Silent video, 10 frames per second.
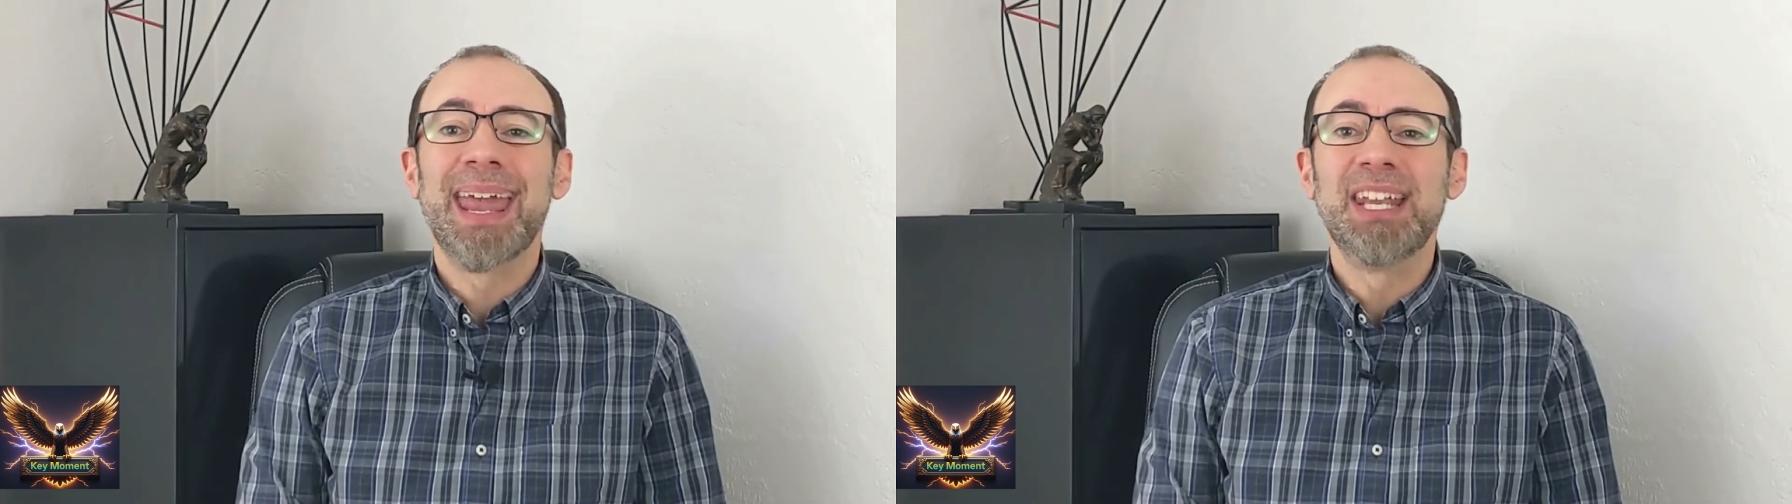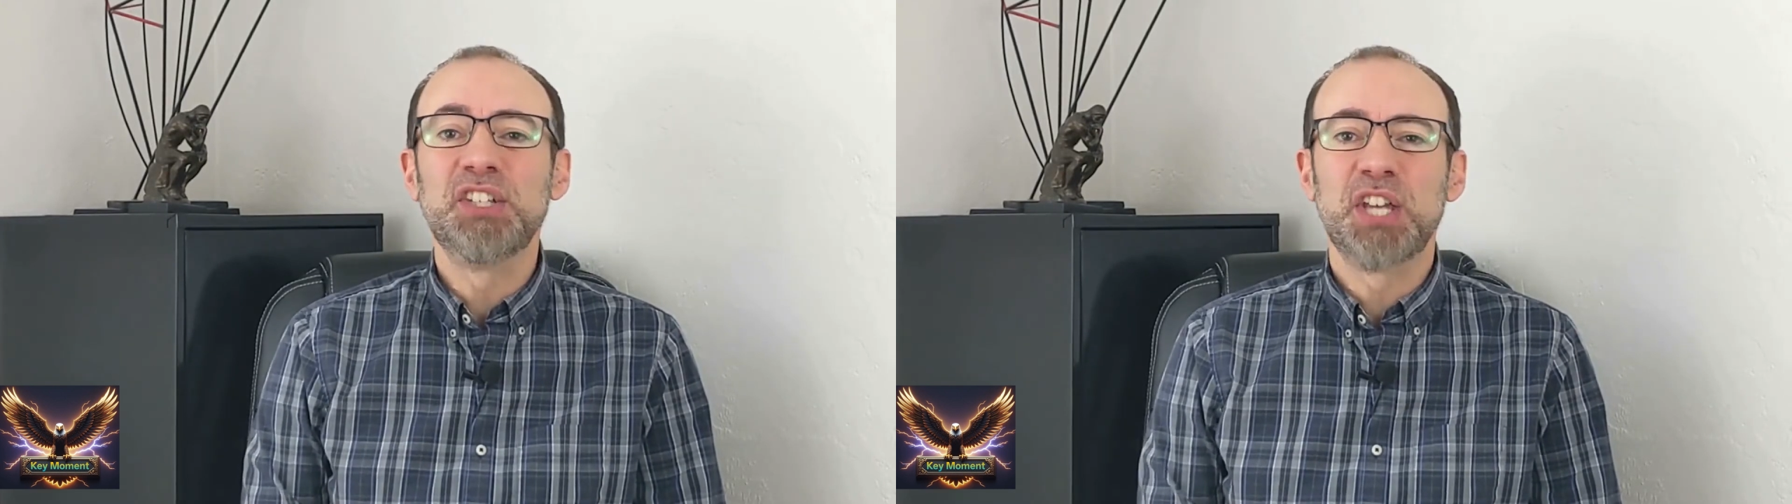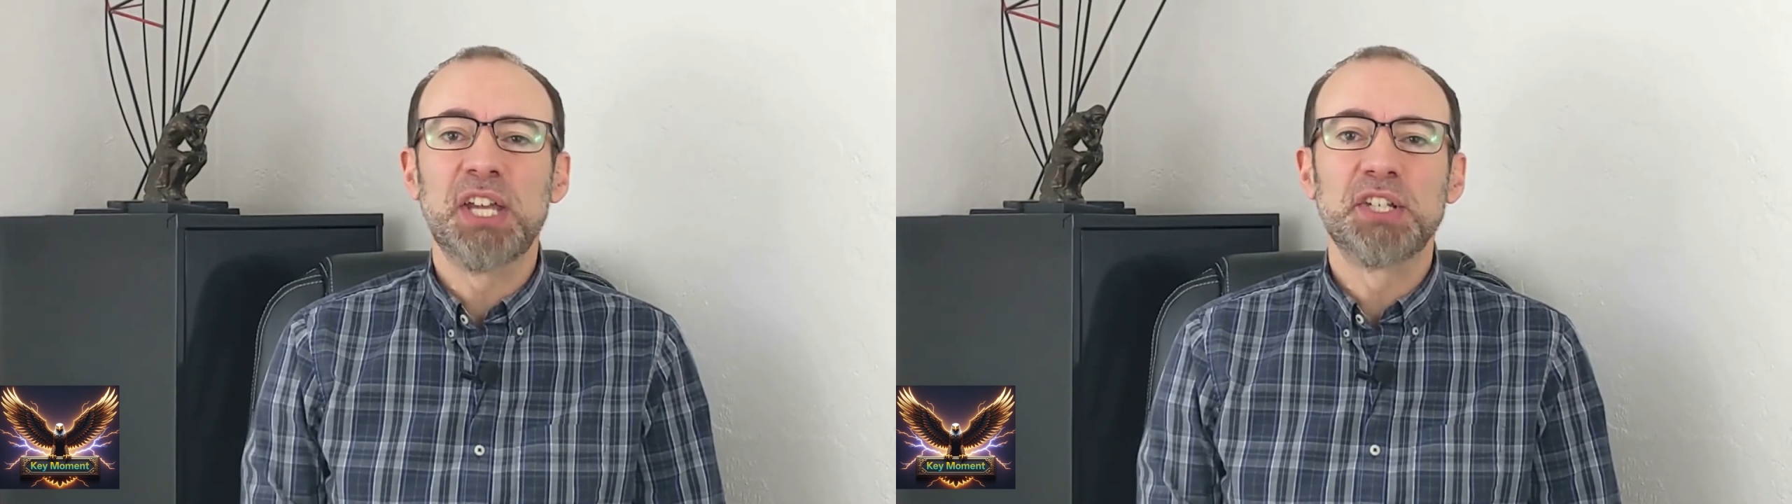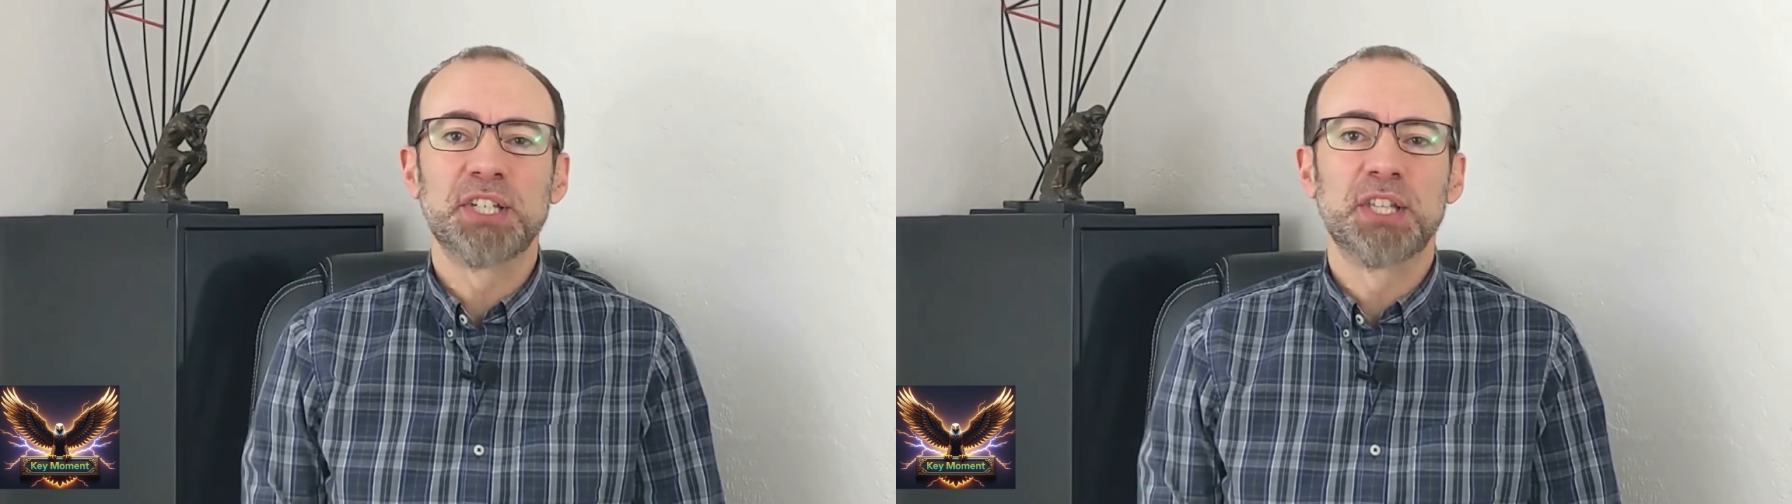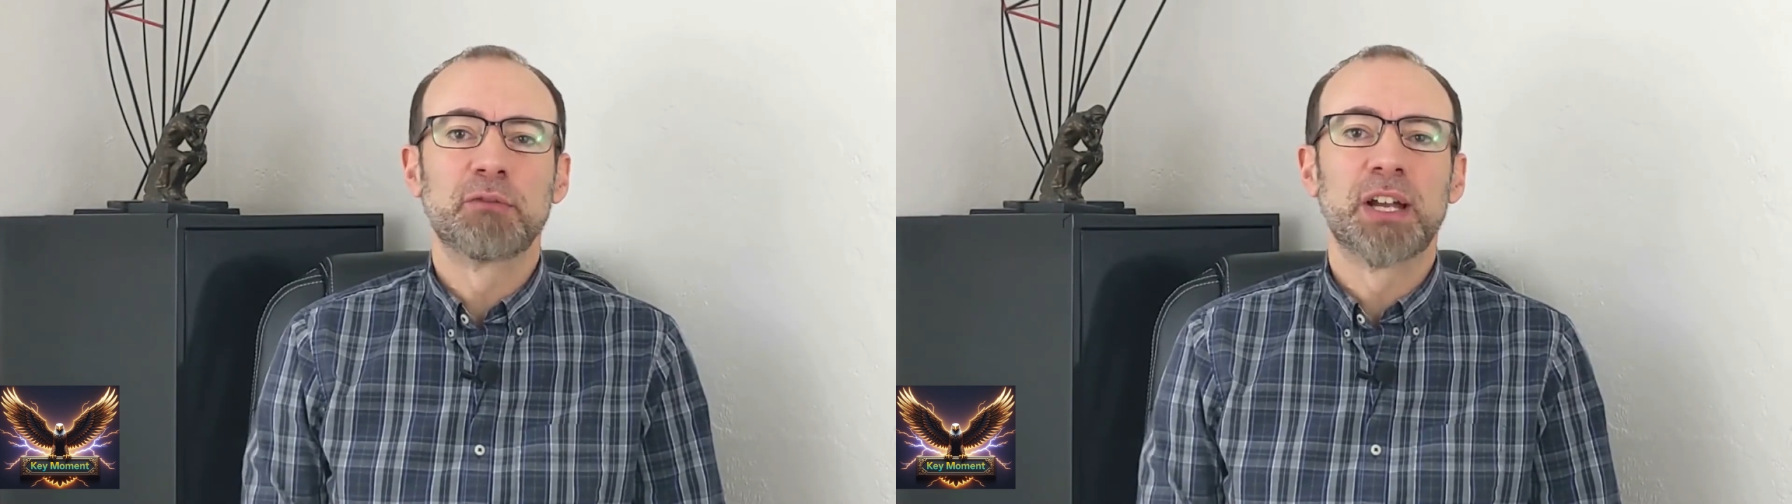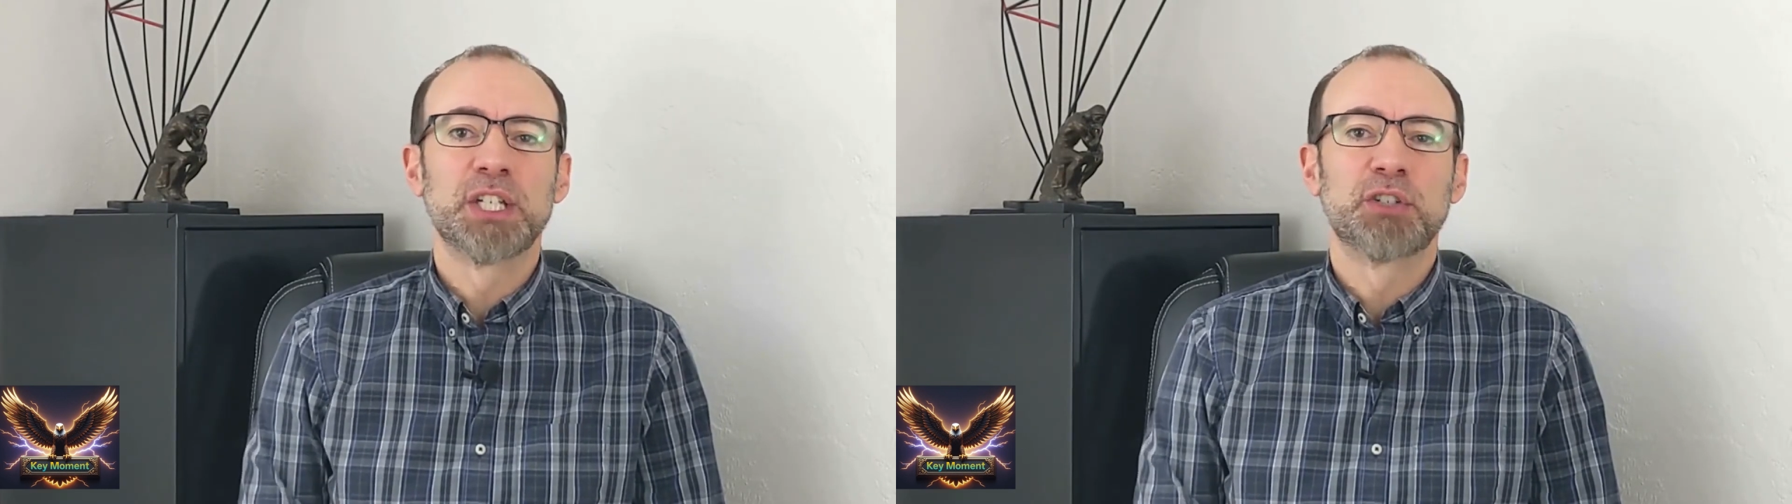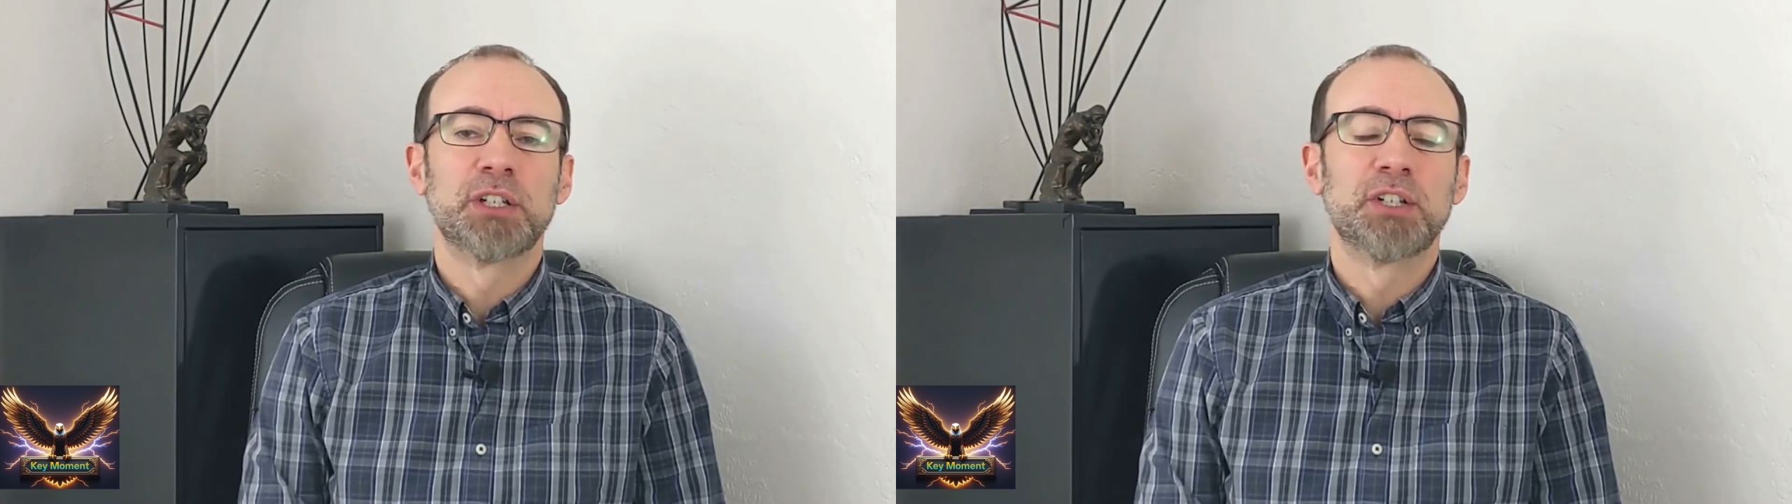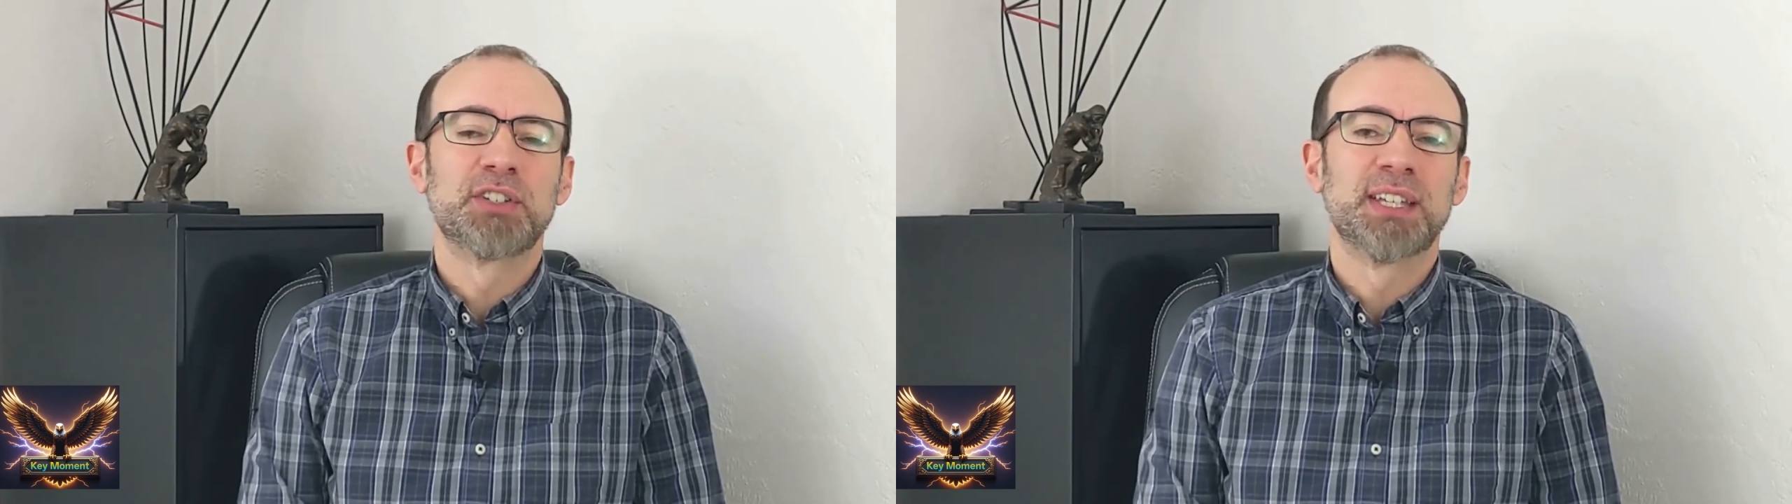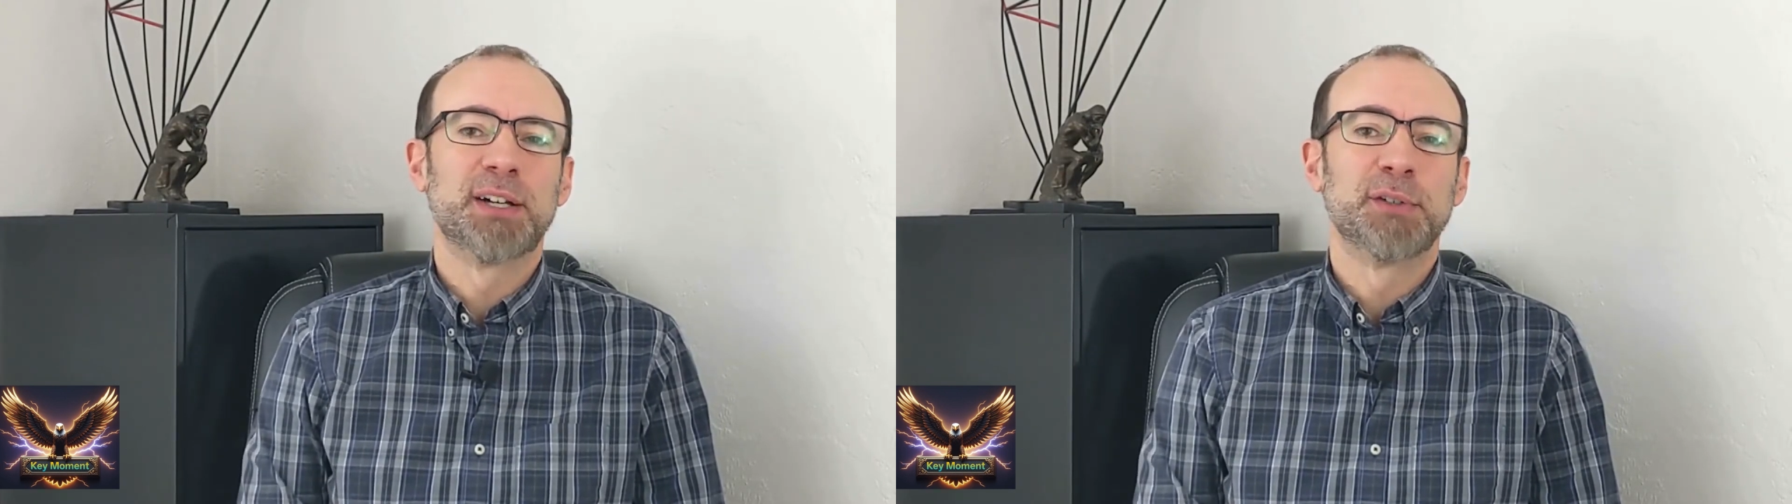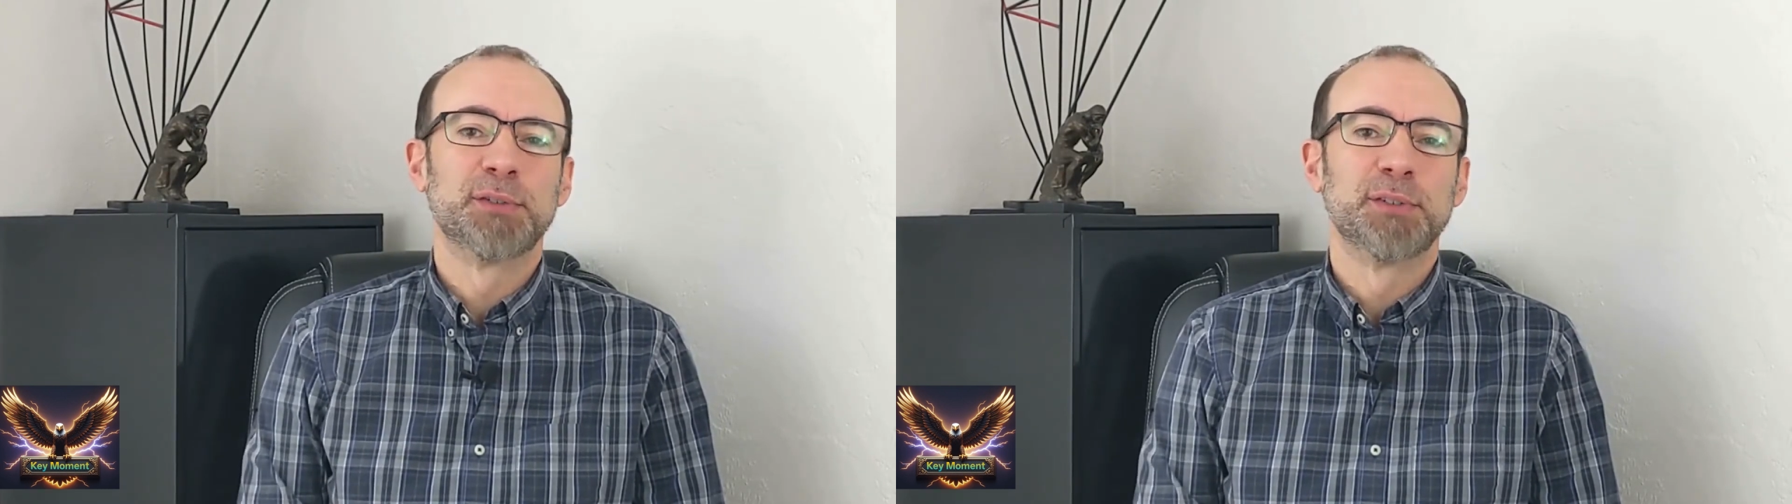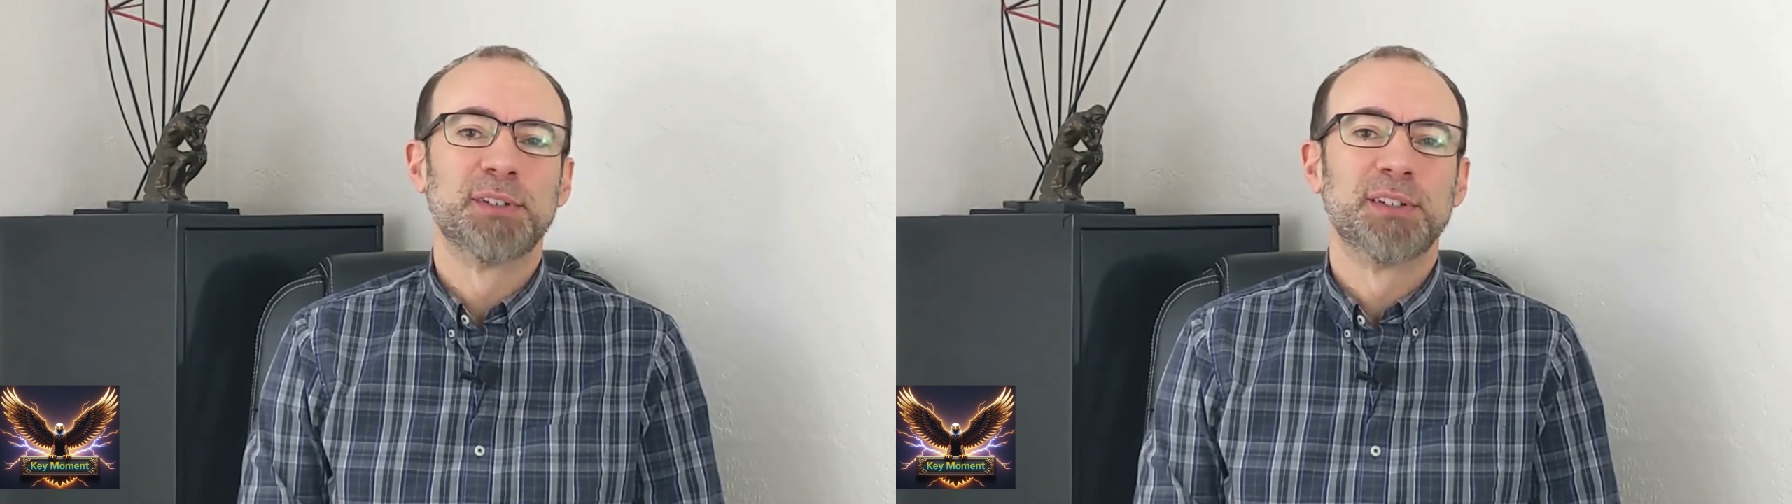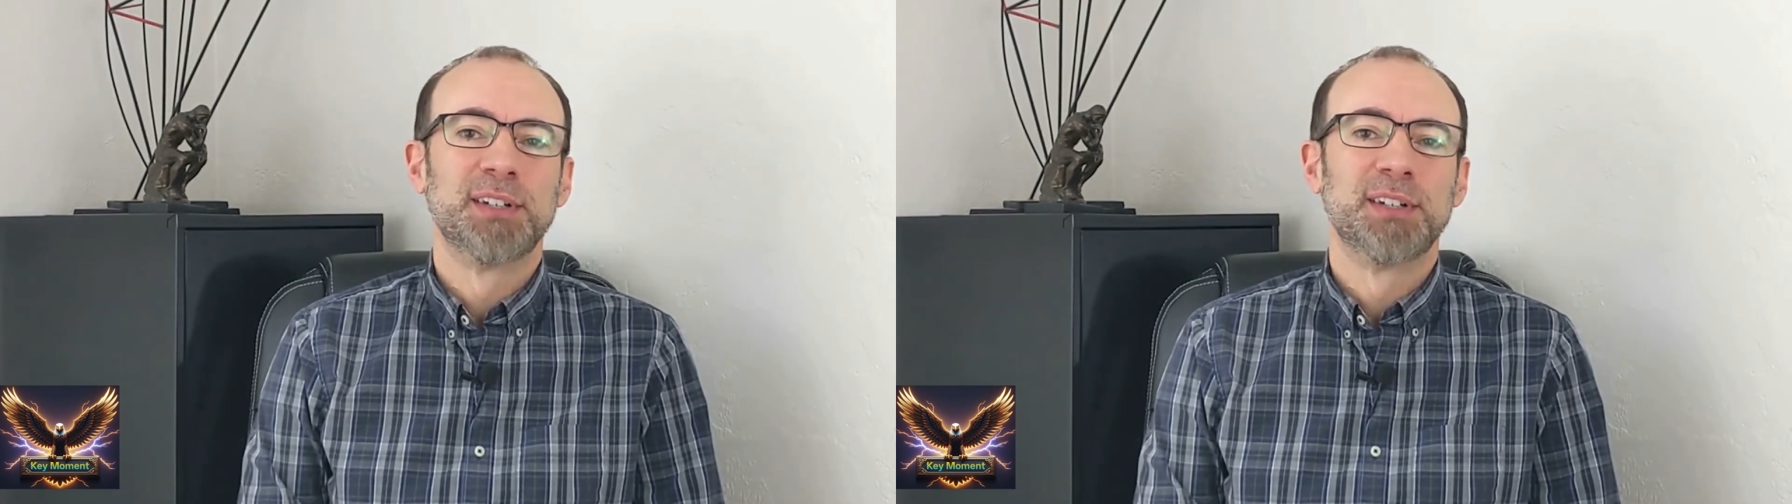any changes in the registry yourself.